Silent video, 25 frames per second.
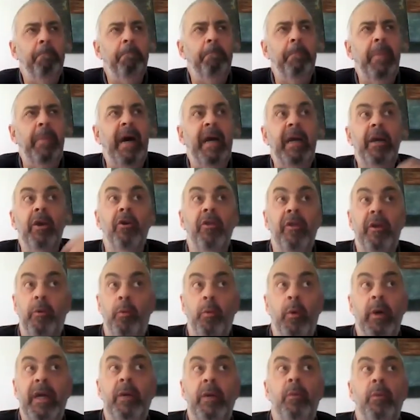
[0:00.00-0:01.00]
by
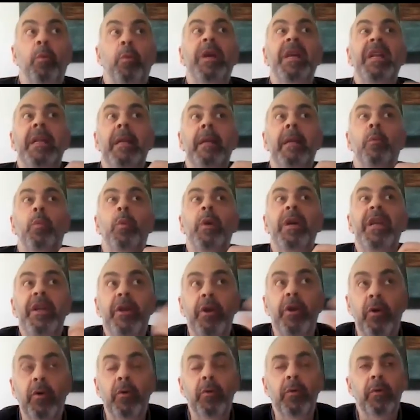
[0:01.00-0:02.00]
other way, we
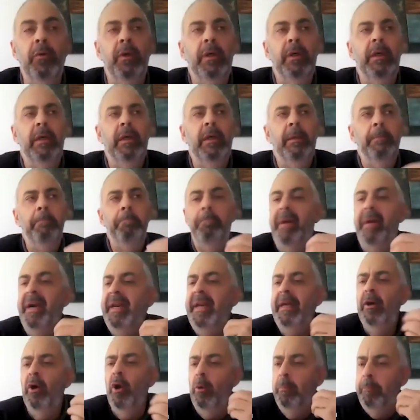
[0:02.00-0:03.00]
know
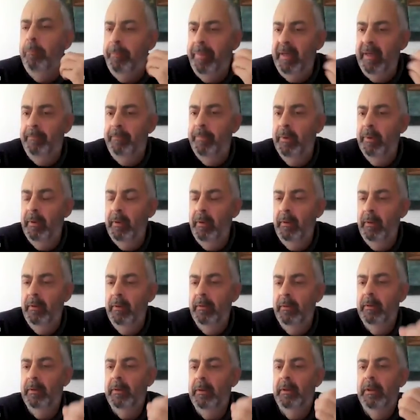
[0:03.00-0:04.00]
very old people,
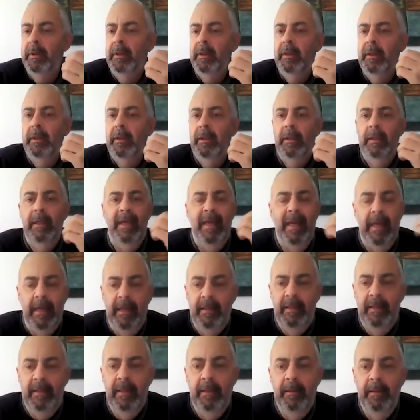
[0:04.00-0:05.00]

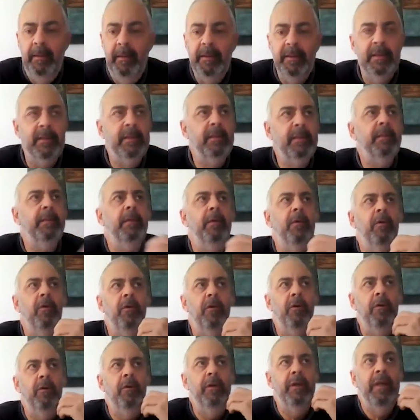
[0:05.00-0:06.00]
80s
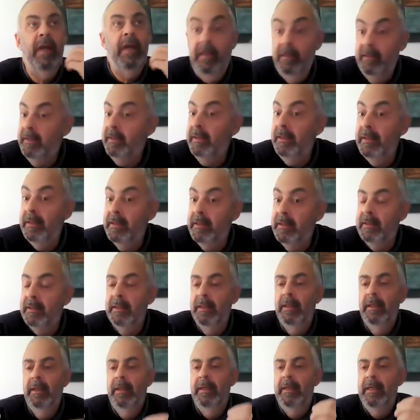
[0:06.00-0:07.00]
or 90s,
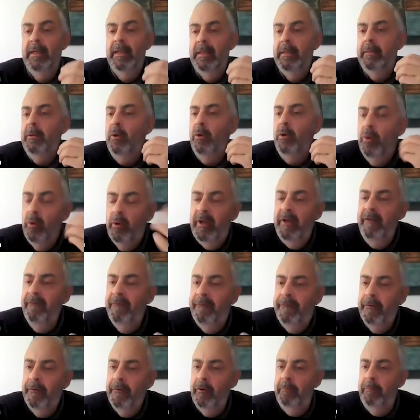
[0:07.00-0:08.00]

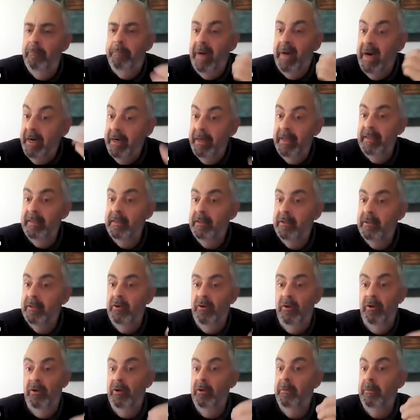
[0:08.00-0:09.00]
looking for
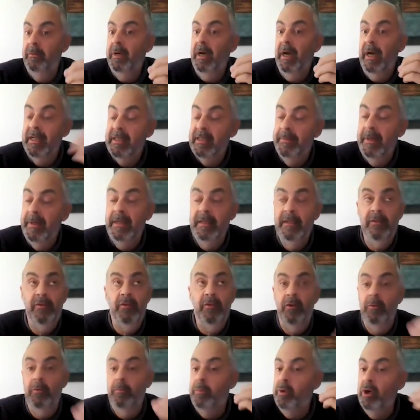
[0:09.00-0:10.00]
parents or
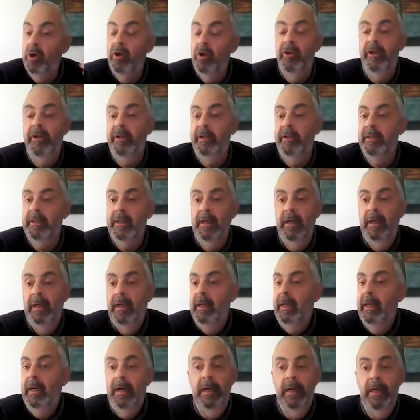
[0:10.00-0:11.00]
husbands or brothers,
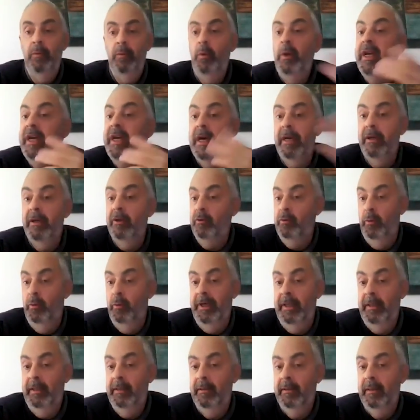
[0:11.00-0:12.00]
and we cannot
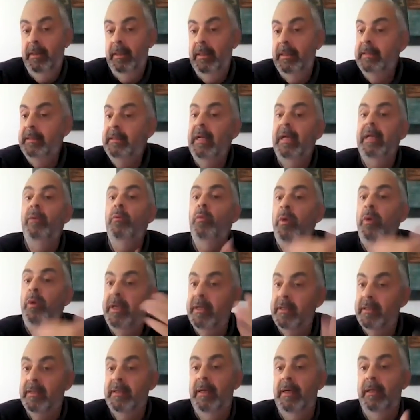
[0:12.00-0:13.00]
wait. And then
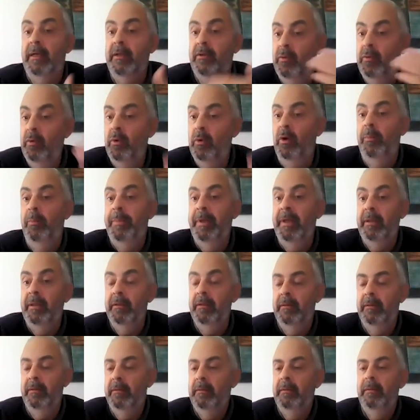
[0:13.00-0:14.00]
we start to
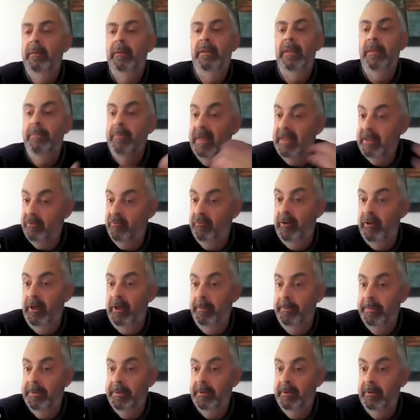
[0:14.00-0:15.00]
open the mass
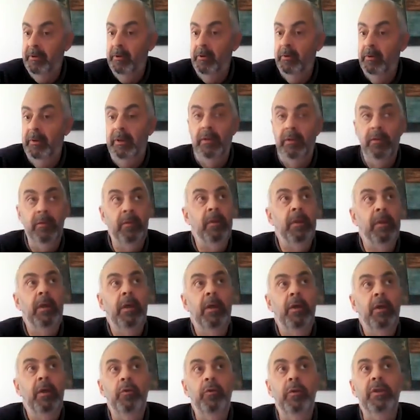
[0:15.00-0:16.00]
graves, no? In
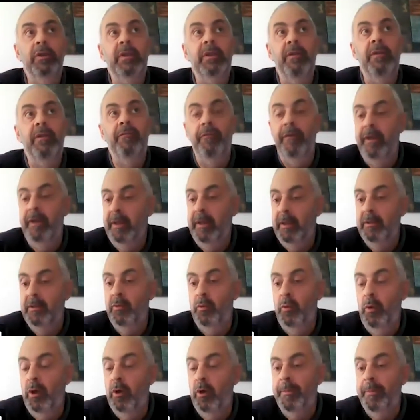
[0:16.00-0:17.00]
23
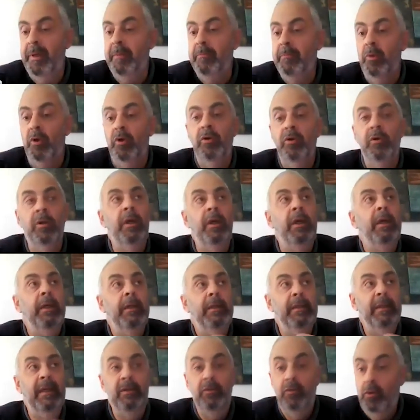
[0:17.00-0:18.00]
years, we opened more
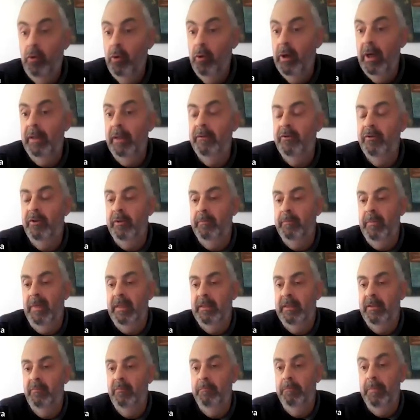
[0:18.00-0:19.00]
than 200
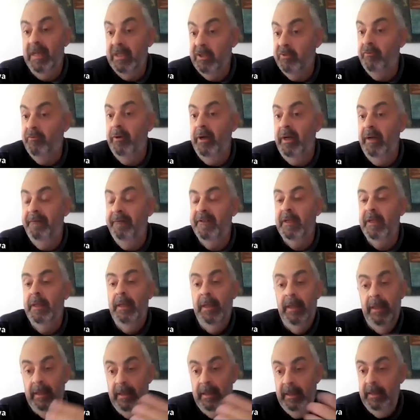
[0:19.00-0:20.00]
mass graves
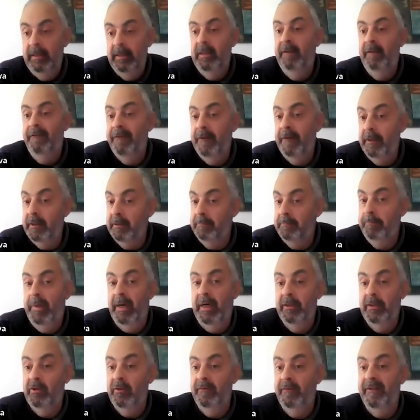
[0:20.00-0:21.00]
in different
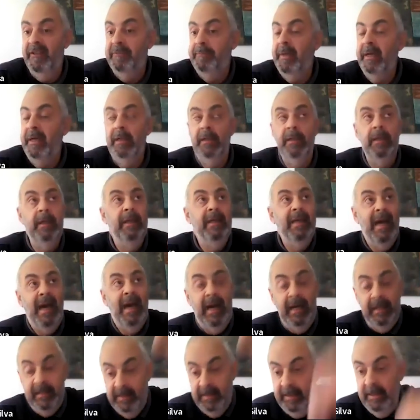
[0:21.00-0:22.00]
parts of Spain.
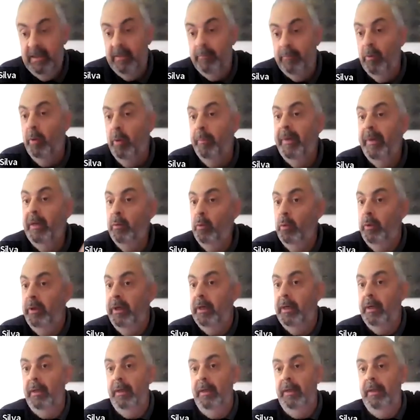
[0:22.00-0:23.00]
At this moment,
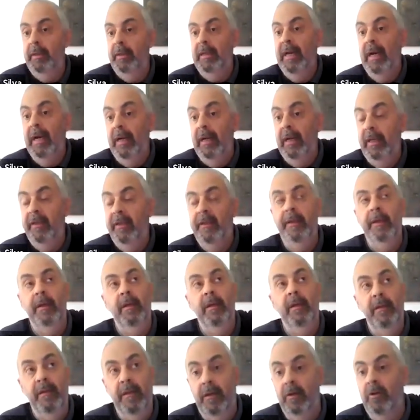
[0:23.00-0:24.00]
we are in
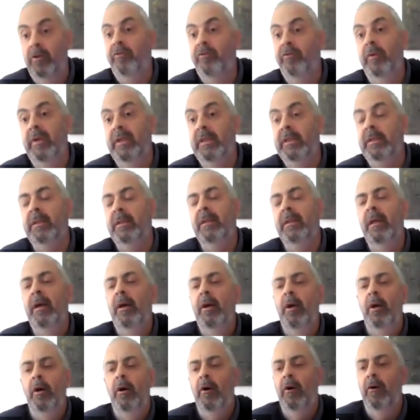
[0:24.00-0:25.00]
Galicia, in the northwest
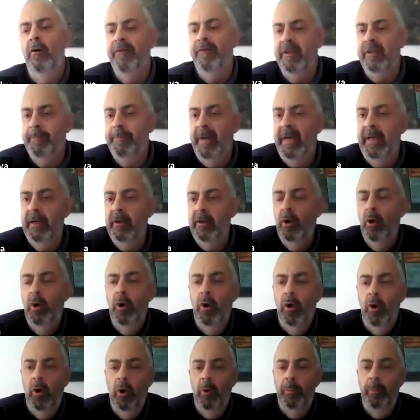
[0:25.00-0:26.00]
of Spain,
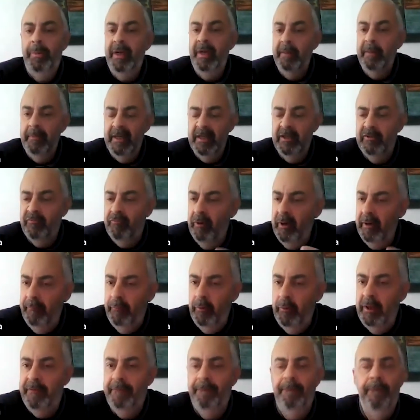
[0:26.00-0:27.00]
opening a mass
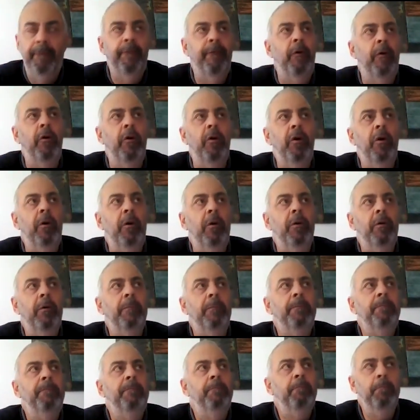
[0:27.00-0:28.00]
grave with
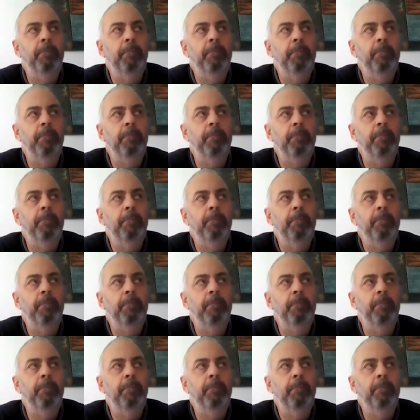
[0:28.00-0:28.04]
4